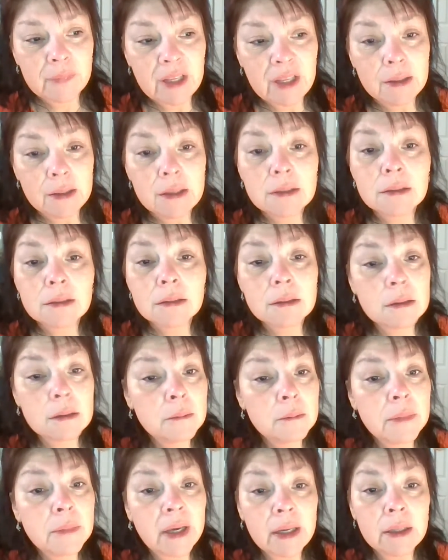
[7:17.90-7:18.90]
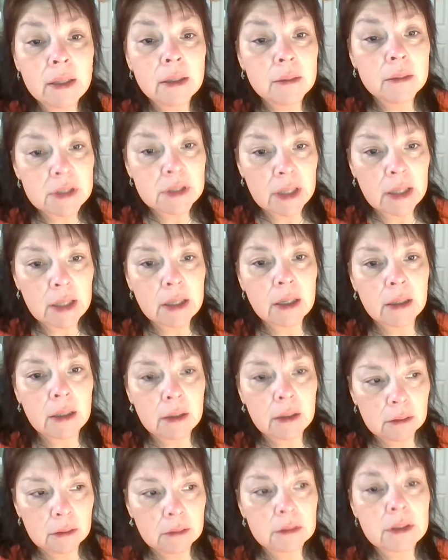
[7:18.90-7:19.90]
And they still made him take
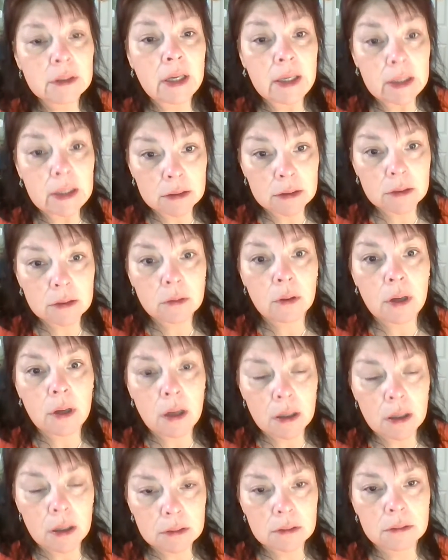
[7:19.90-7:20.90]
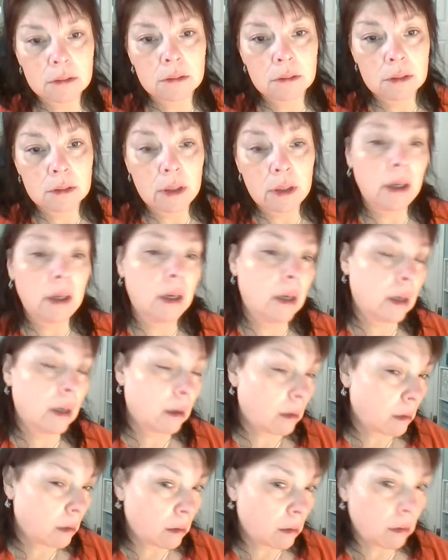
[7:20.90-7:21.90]
his cross
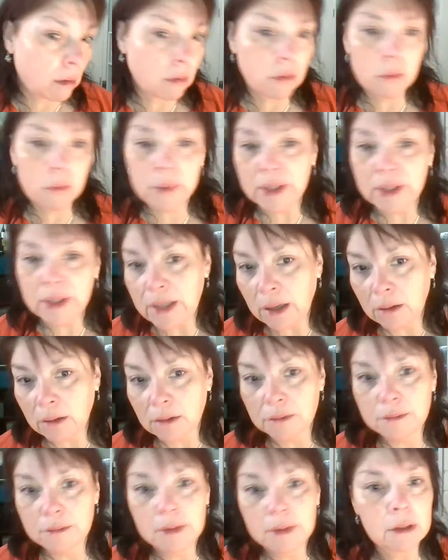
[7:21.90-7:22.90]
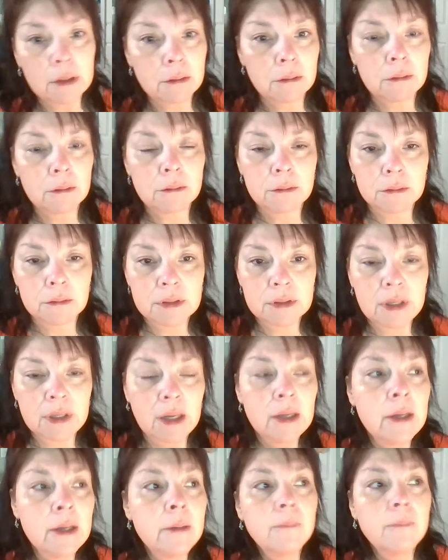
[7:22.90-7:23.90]
all the way down the Via Dolorosa,
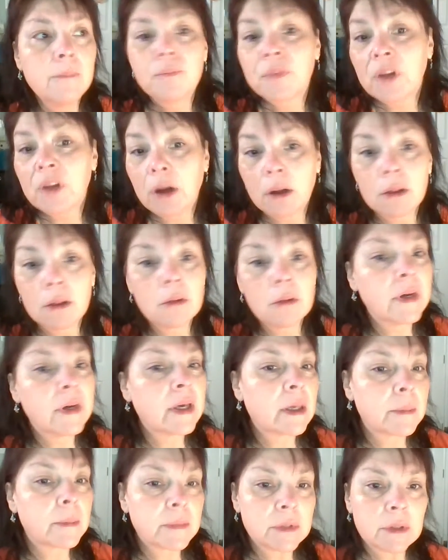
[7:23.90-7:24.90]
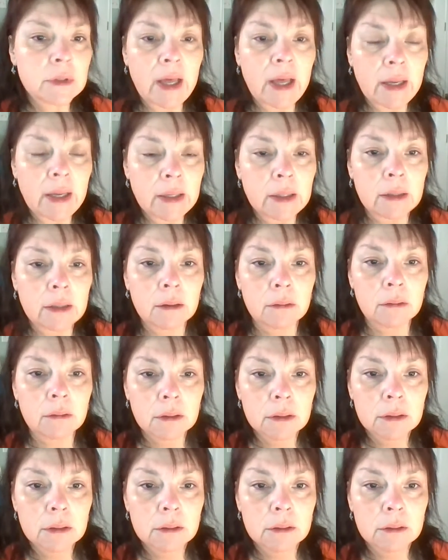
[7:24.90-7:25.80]
all the way up to that hill.